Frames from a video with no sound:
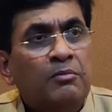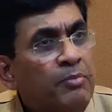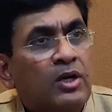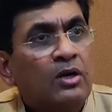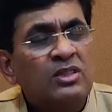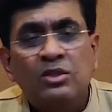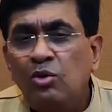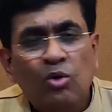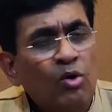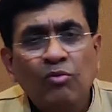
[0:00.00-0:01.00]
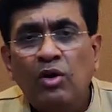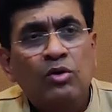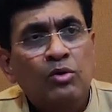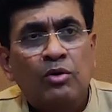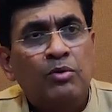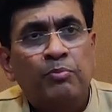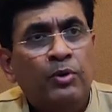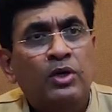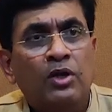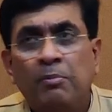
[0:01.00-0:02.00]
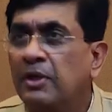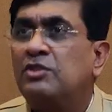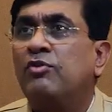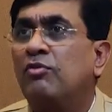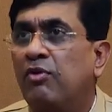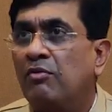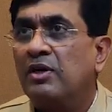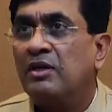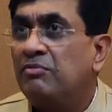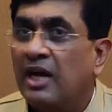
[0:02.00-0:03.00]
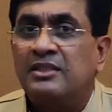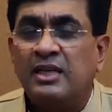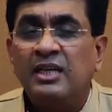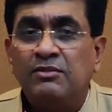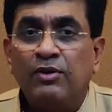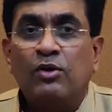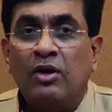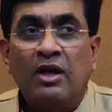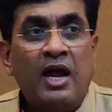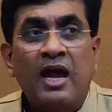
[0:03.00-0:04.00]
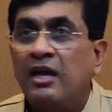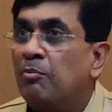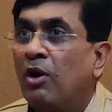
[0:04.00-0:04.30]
Because you don't want to put your best foot forward. If that's the case, we could hire